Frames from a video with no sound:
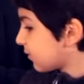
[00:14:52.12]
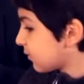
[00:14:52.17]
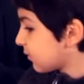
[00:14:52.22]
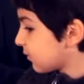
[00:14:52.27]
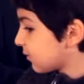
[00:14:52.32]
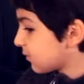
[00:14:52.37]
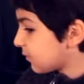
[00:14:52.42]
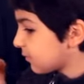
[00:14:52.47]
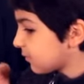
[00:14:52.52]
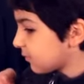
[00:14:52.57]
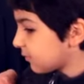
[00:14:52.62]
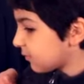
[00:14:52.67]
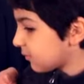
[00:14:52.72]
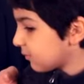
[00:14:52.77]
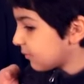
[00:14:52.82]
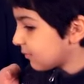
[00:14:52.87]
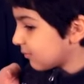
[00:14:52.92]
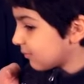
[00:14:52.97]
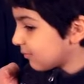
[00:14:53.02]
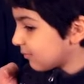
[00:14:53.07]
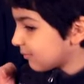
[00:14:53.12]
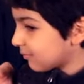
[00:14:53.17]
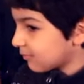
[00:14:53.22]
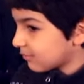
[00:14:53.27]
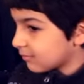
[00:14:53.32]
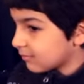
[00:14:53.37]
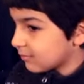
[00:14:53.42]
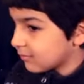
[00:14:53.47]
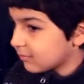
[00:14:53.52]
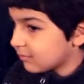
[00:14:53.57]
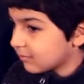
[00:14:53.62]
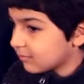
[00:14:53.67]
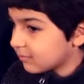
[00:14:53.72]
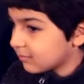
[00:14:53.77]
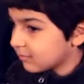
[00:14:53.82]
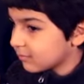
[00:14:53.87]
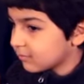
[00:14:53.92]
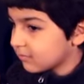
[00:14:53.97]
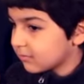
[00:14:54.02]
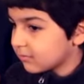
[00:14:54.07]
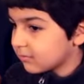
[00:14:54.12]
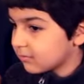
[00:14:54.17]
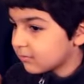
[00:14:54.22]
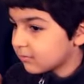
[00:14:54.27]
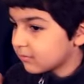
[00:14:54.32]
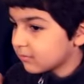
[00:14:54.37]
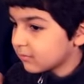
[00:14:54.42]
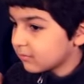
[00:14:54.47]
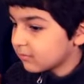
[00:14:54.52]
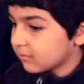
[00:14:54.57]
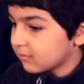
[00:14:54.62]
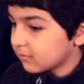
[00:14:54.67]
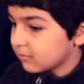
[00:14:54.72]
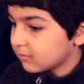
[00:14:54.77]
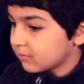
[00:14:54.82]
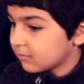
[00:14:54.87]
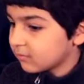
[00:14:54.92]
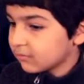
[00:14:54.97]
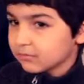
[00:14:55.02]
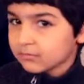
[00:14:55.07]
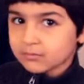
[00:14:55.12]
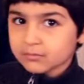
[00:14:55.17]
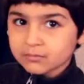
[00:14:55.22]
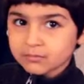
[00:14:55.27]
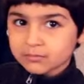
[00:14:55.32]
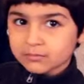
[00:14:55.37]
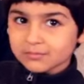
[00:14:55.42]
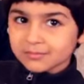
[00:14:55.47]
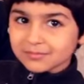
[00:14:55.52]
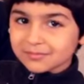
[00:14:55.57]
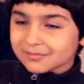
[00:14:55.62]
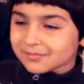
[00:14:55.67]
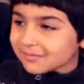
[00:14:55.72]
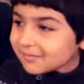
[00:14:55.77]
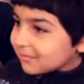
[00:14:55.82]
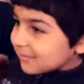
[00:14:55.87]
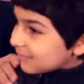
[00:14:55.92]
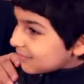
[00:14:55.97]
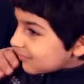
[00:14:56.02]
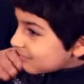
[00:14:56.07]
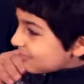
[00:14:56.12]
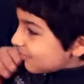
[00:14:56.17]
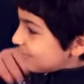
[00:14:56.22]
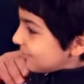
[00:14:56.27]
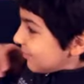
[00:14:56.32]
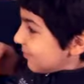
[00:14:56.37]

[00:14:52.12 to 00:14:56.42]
This person isn't speaking.